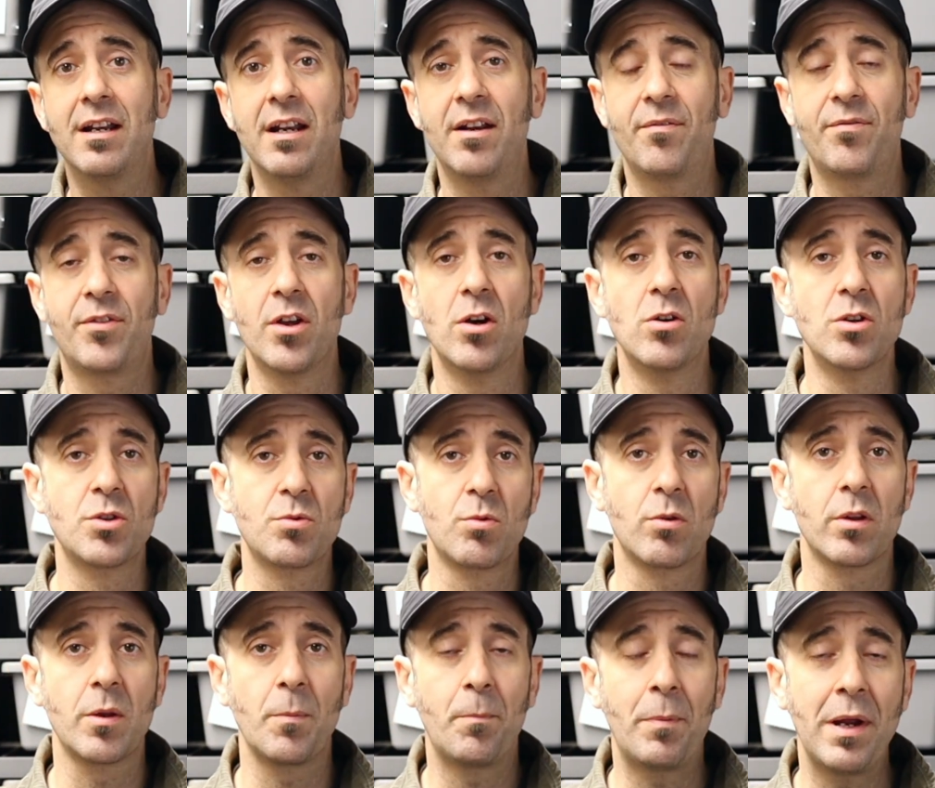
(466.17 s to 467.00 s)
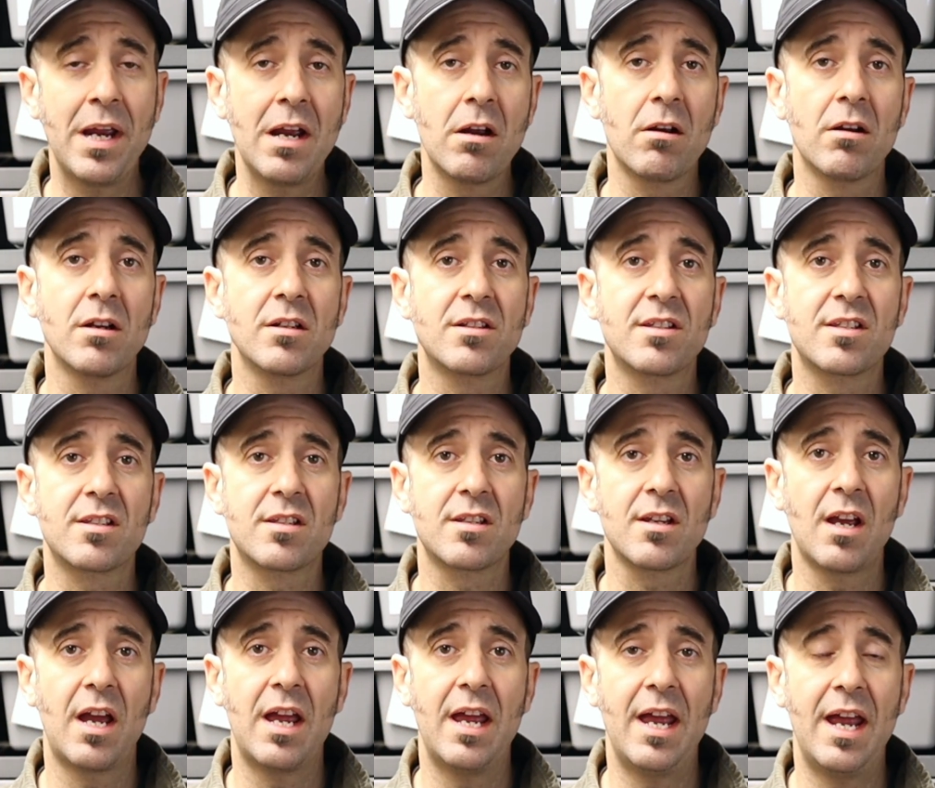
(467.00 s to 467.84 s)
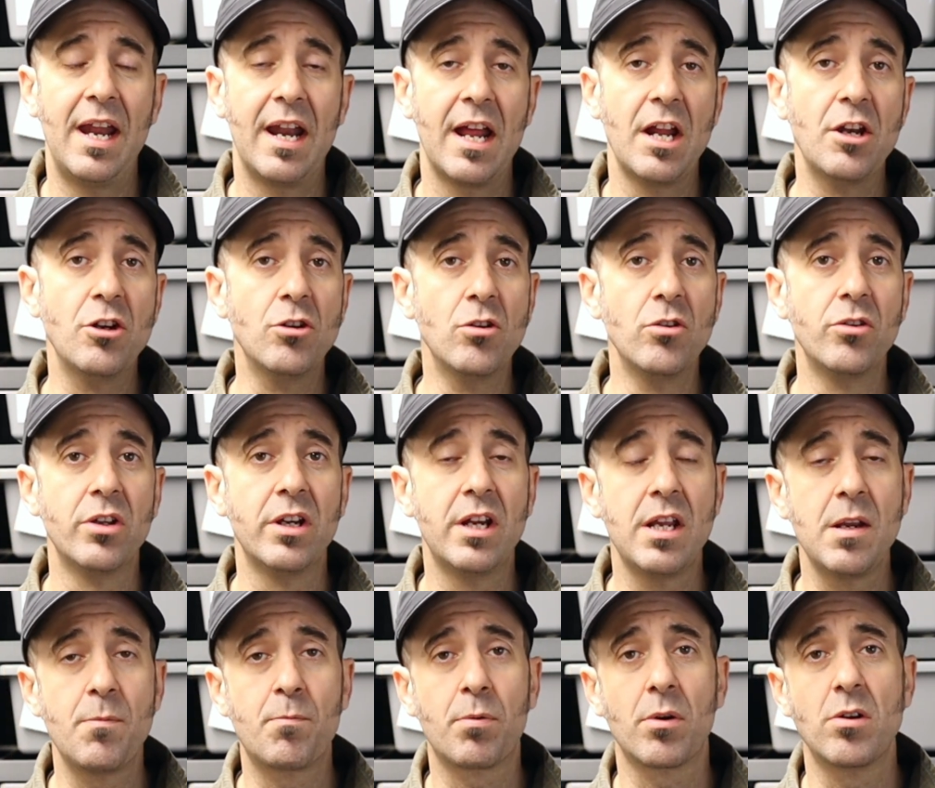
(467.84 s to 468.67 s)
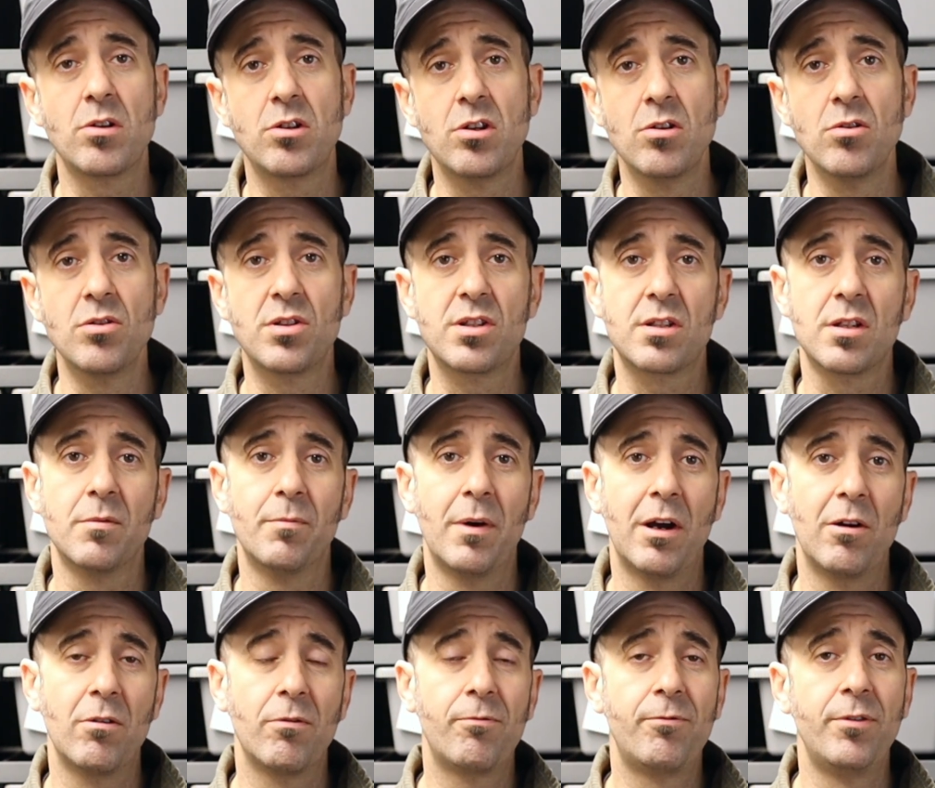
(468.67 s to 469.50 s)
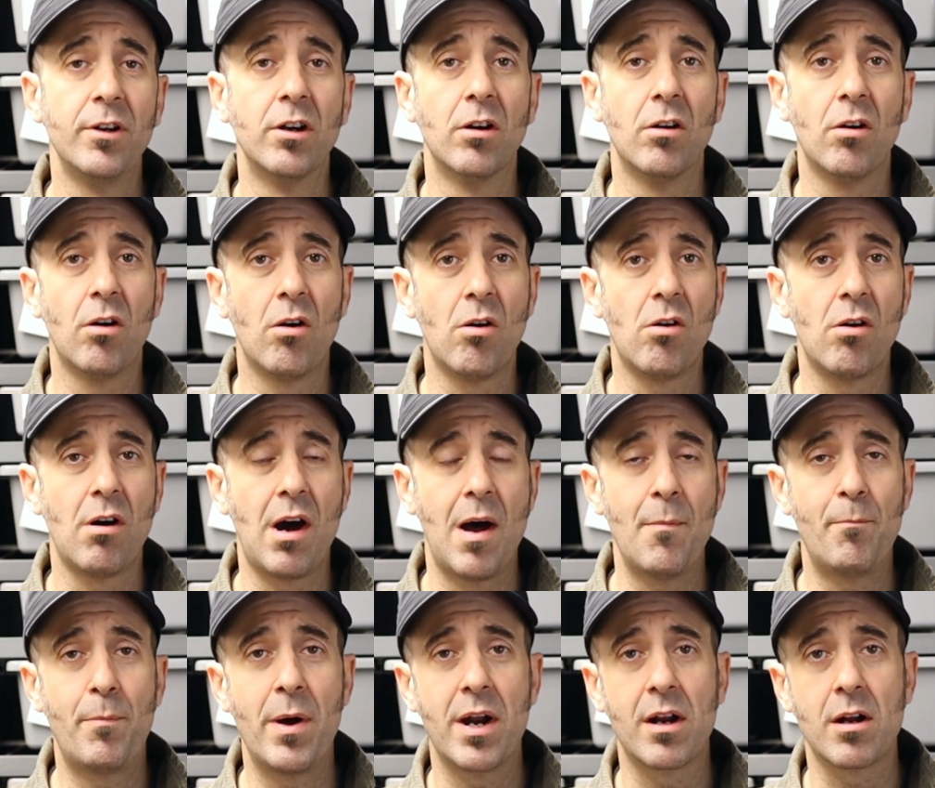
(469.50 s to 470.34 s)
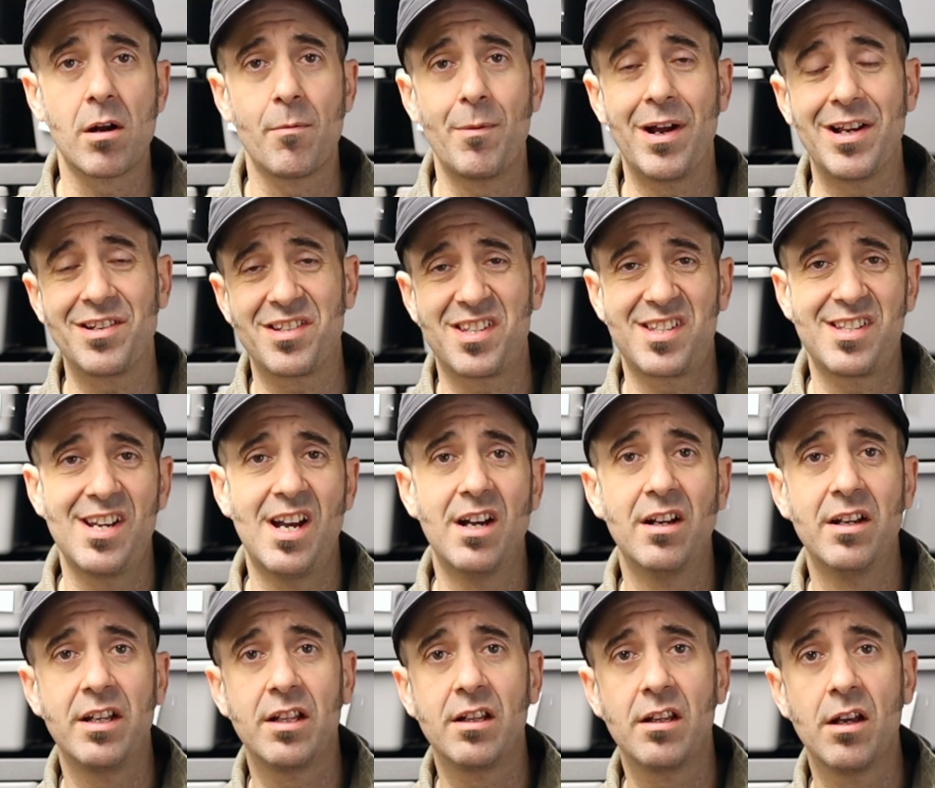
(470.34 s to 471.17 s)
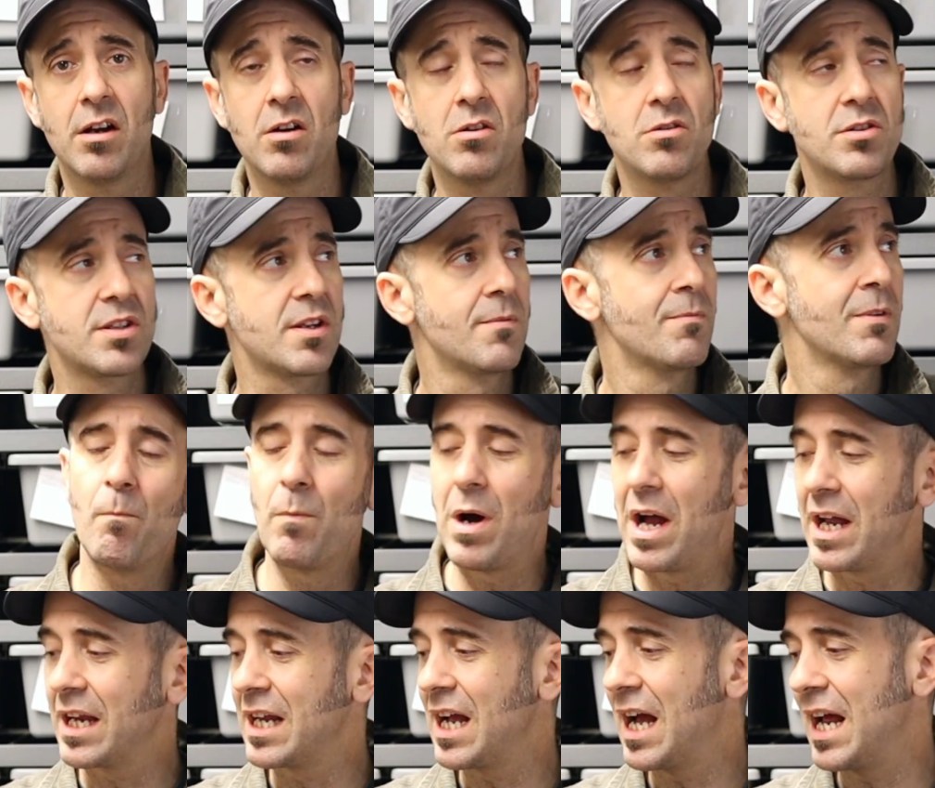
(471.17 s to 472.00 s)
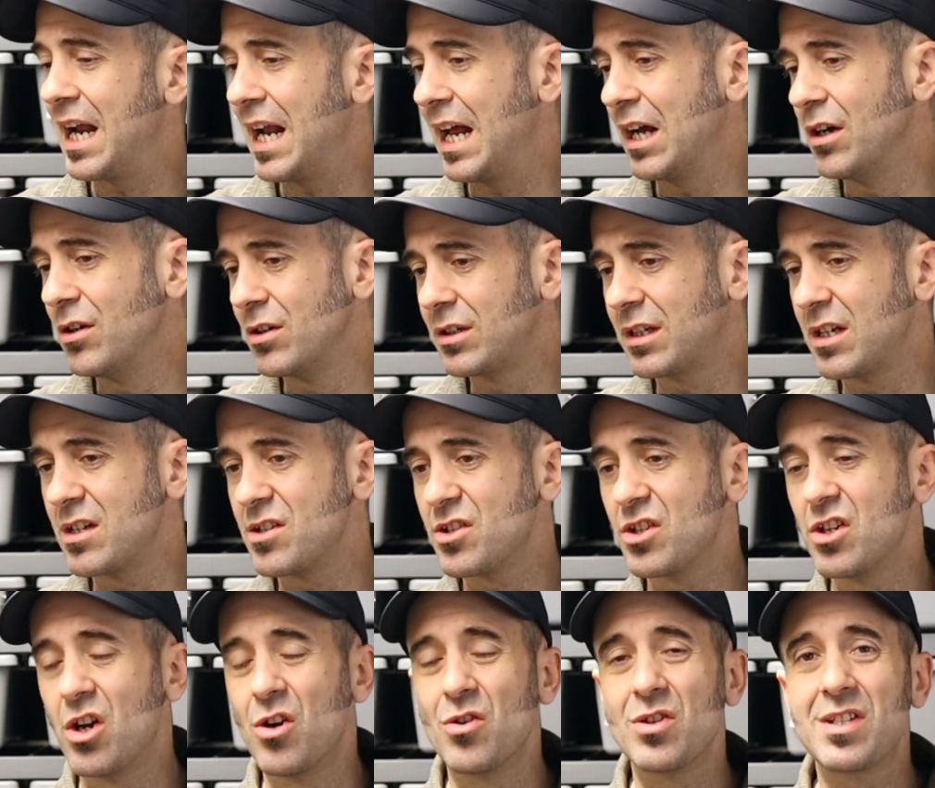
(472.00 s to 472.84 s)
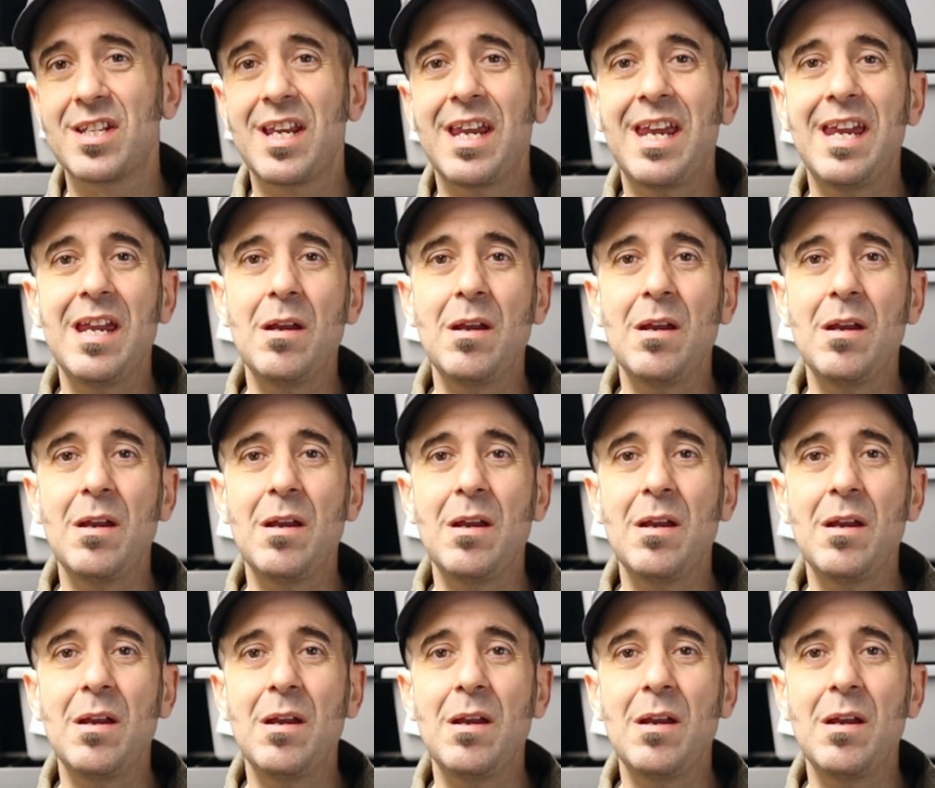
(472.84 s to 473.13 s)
if those were the parents and I knew that he produced them, I would feel a whole lot better about selling those. I looked at his notes.